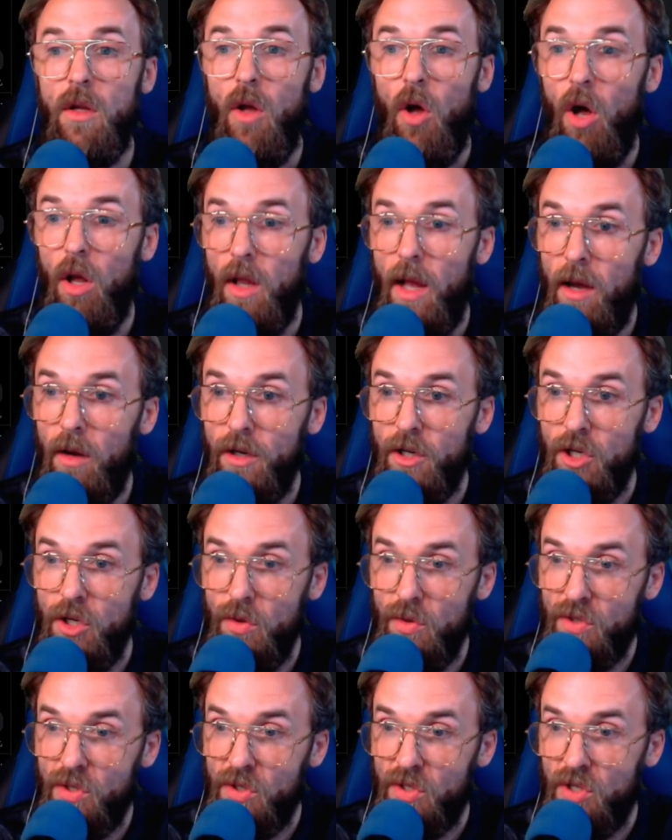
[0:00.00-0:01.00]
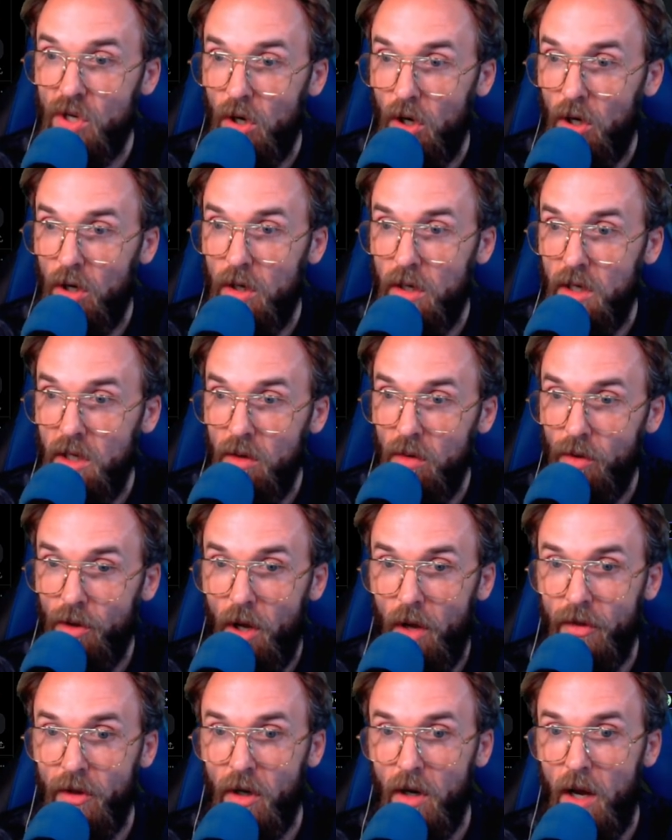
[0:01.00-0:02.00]
allowing users to earn yield
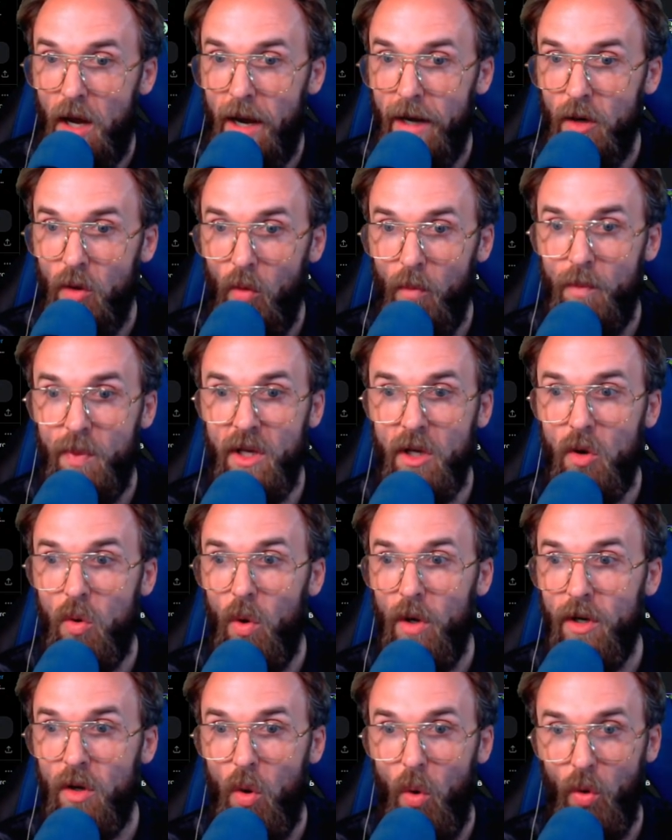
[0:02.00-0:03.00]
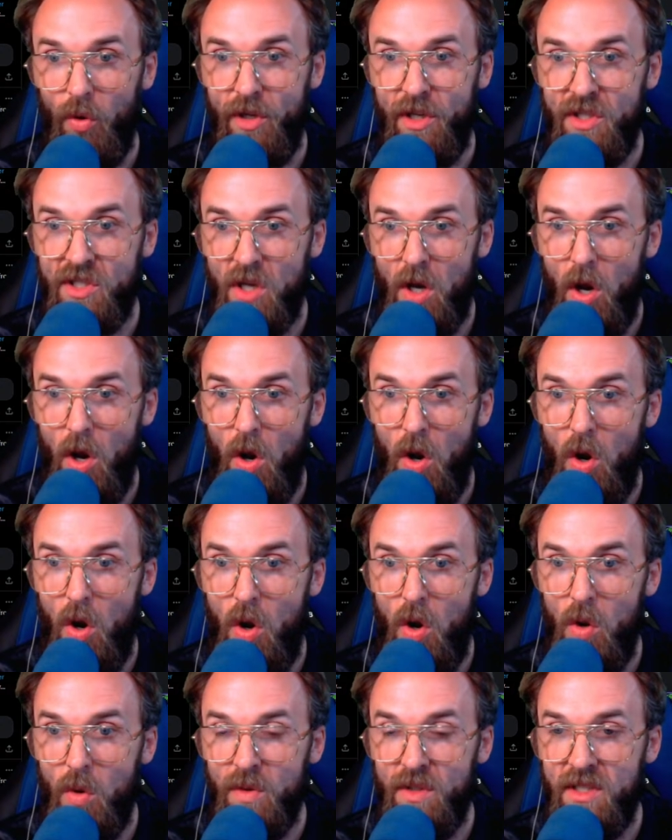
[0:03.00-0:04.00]
on their idle Bitcoin holdings.
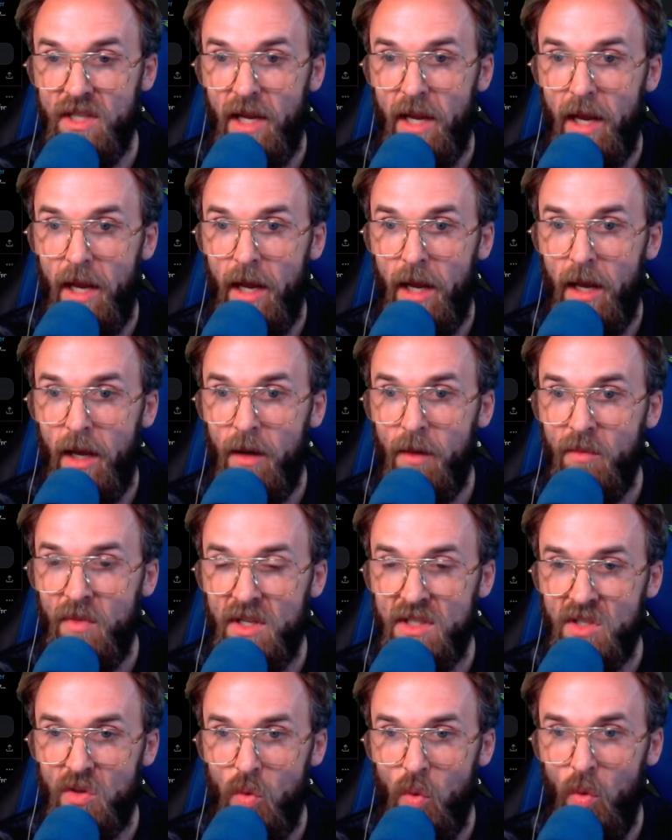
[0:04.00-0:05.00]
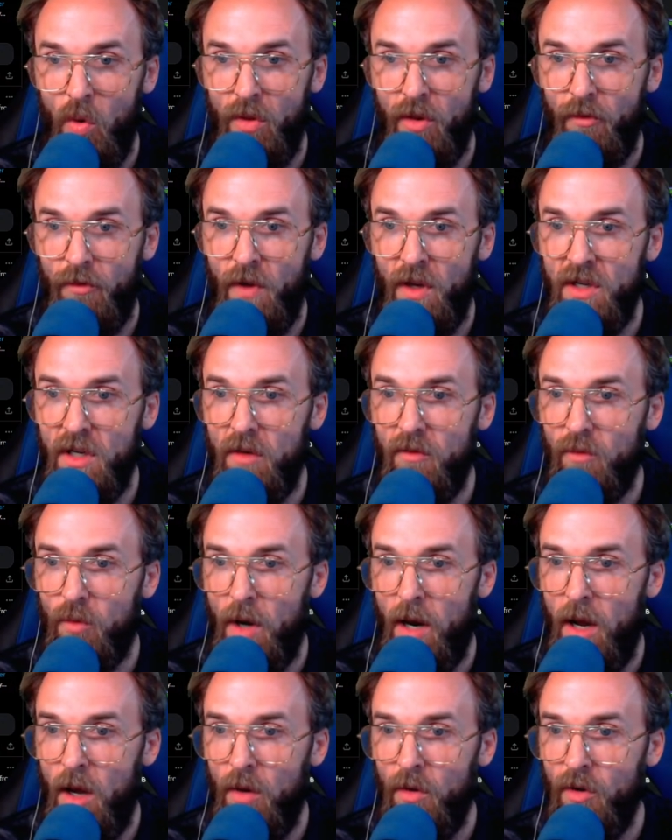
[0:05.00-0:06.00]
Oh, damn. That's cool. The funding
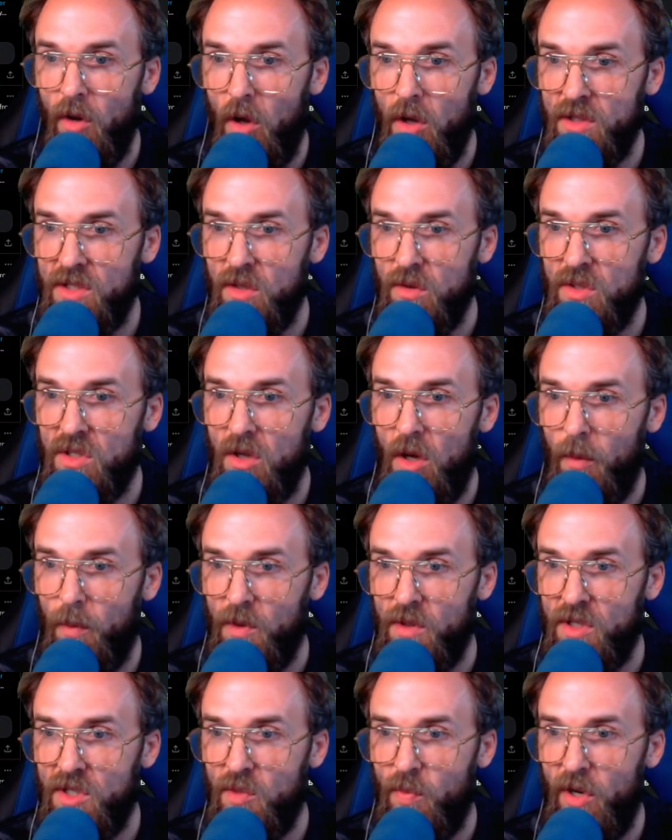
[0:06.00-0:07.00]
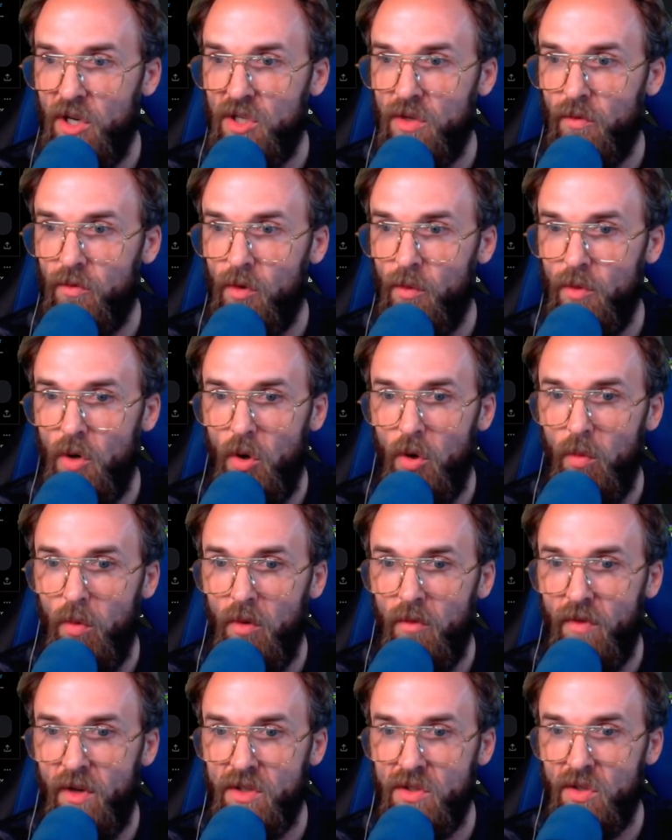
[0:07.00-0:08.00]
round also saw participation from notable
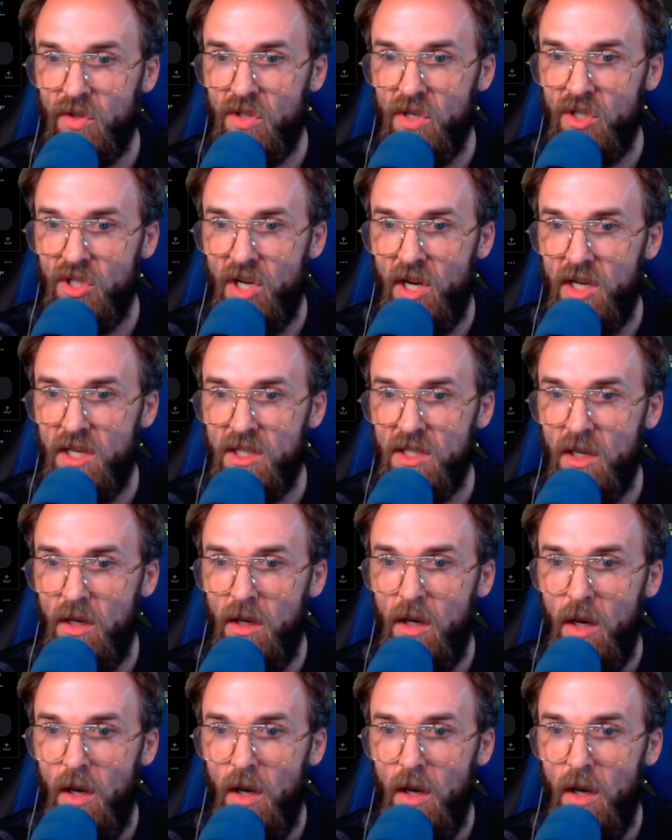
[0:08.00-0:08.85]
investors such as uh,